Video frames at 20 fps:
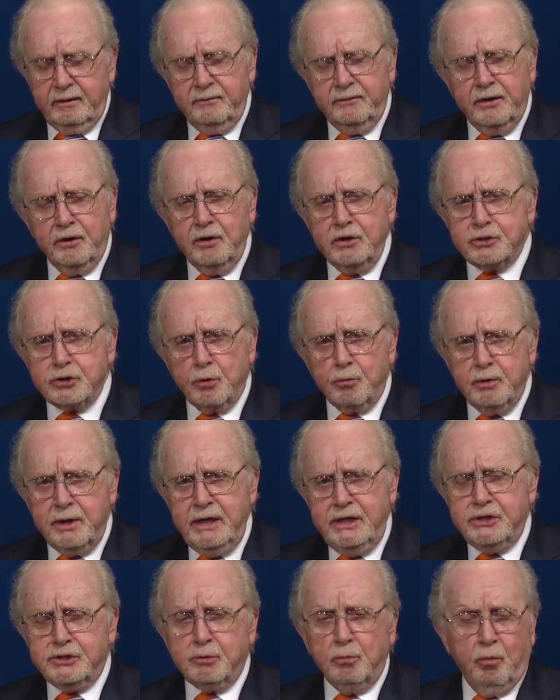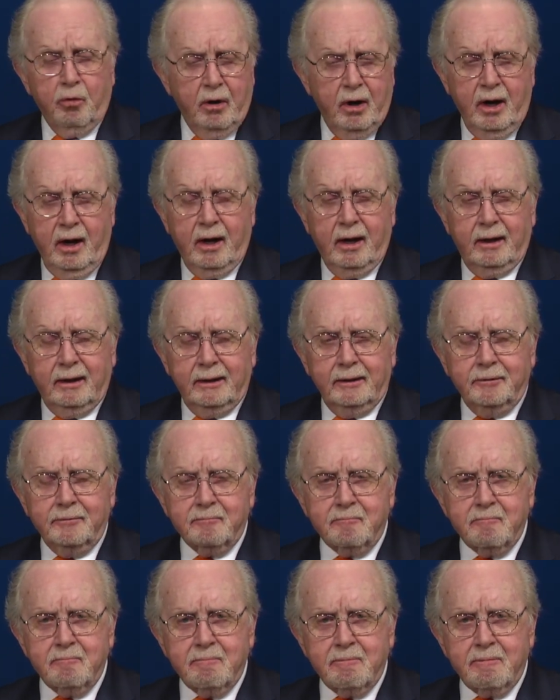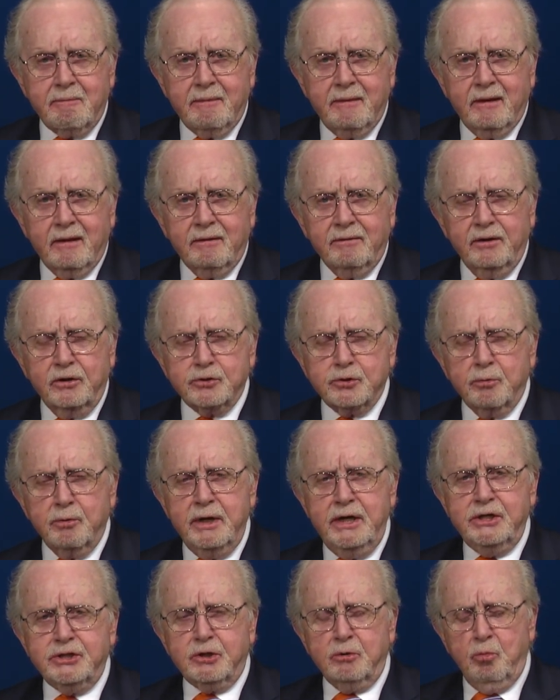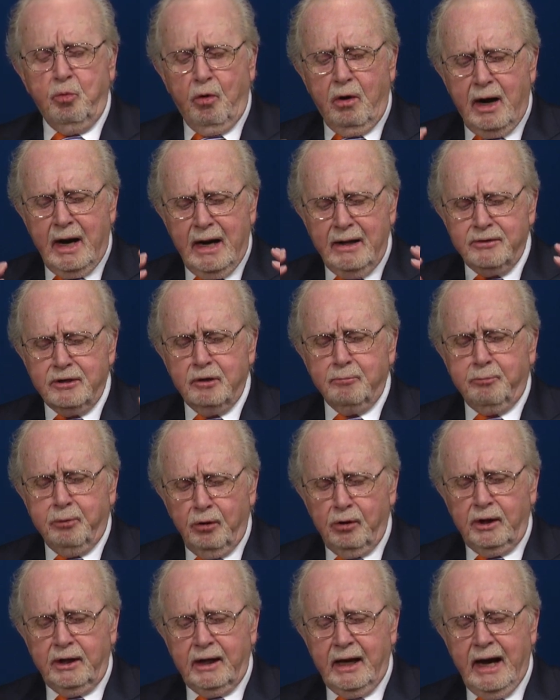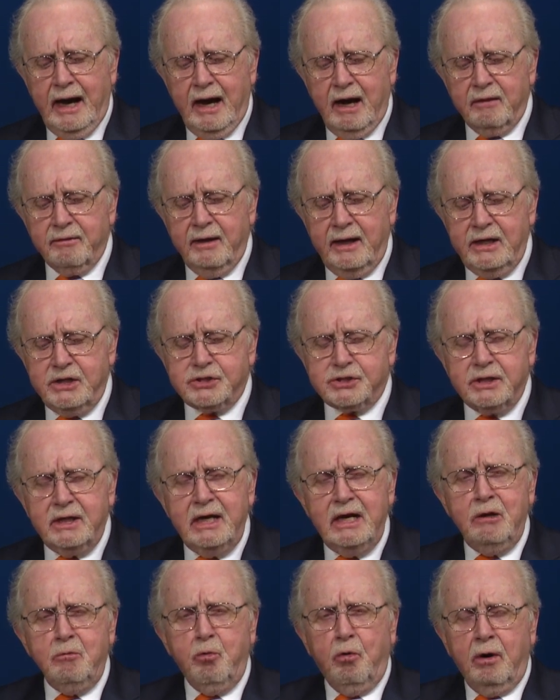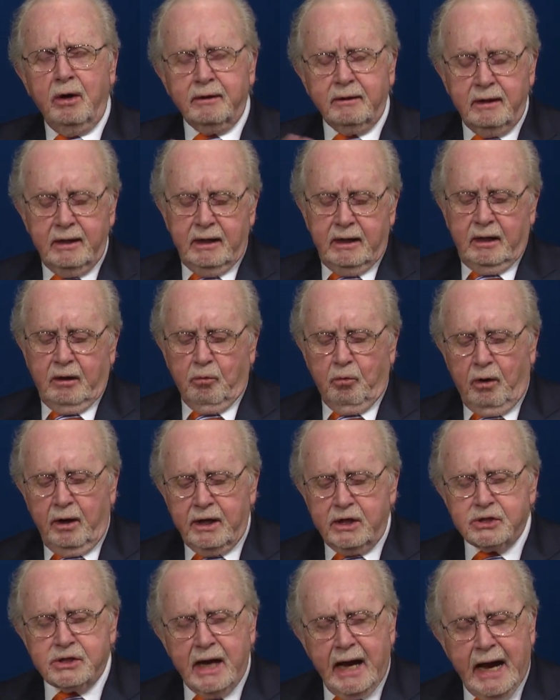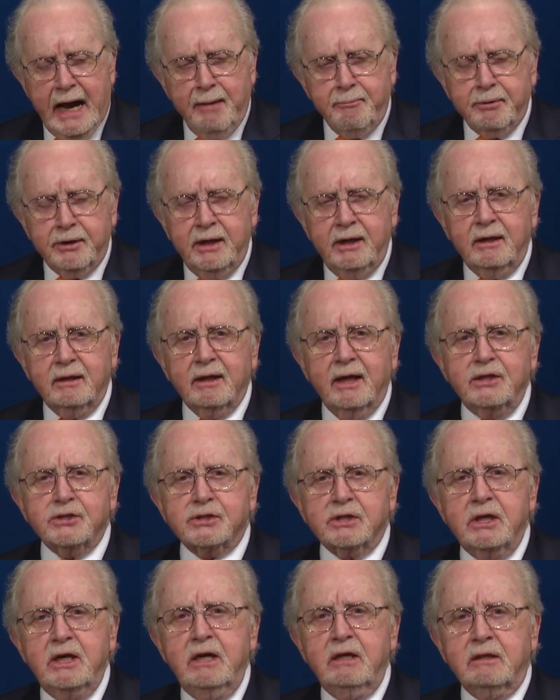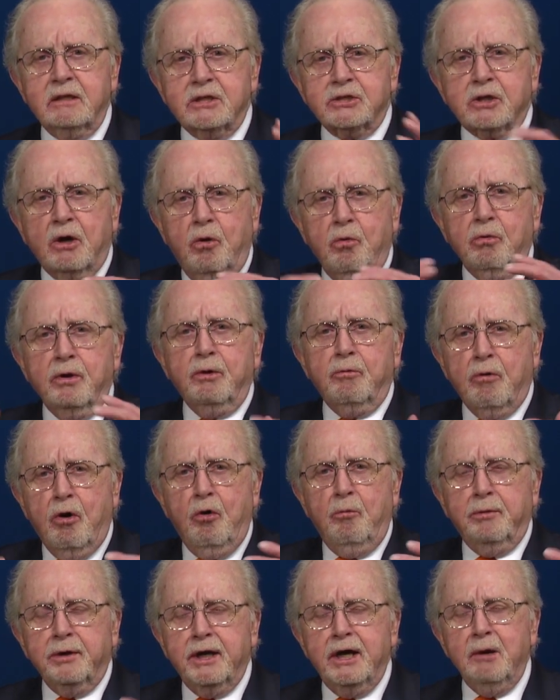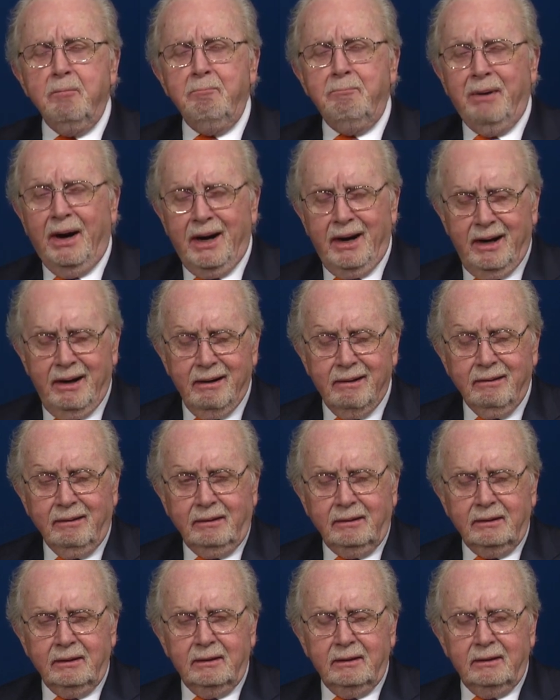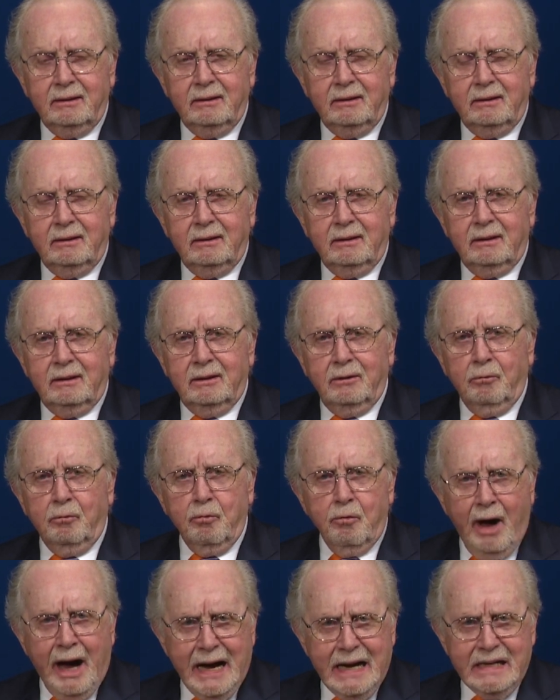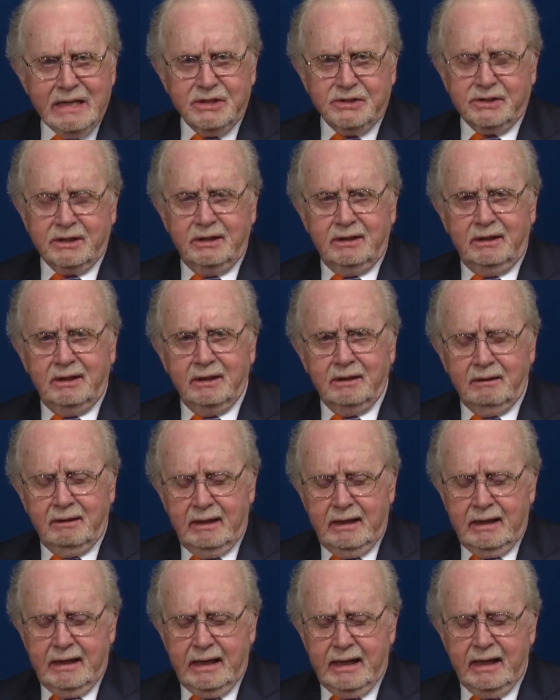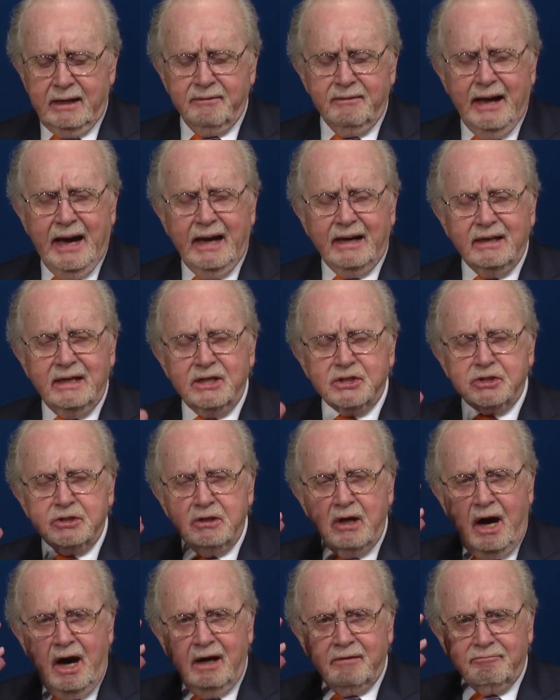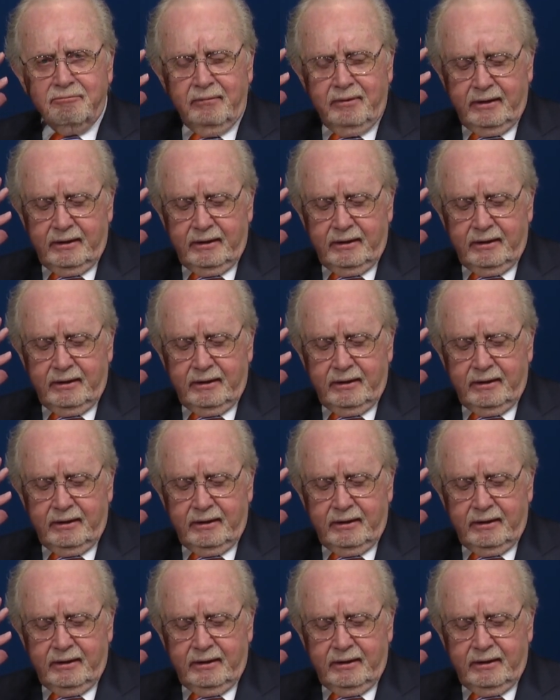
is a reason why. There's a reason why they're pulling out. They see what is happening. They see this Holy Roman Empire rising, and that is not